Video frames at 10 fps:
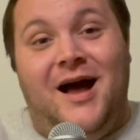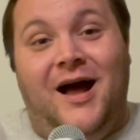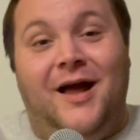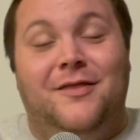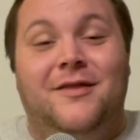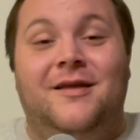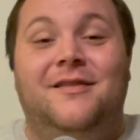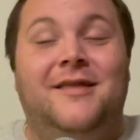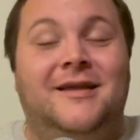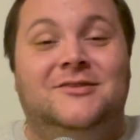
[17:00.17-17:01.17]
I think
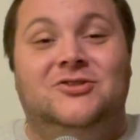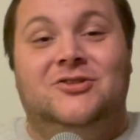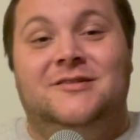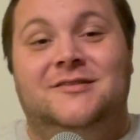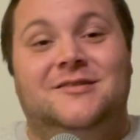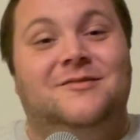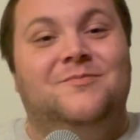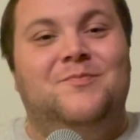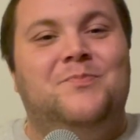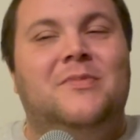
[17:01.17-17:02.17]
that is just
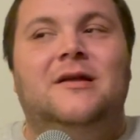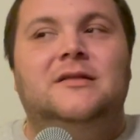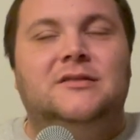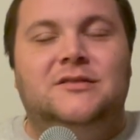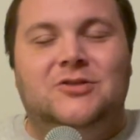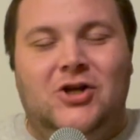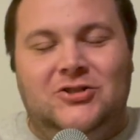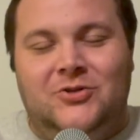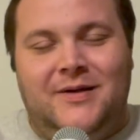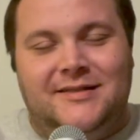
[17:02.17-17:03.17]
such
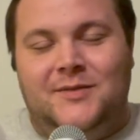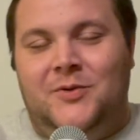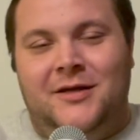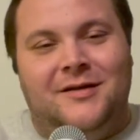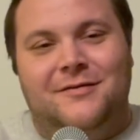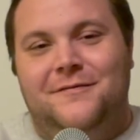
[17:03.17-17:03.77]
a recipe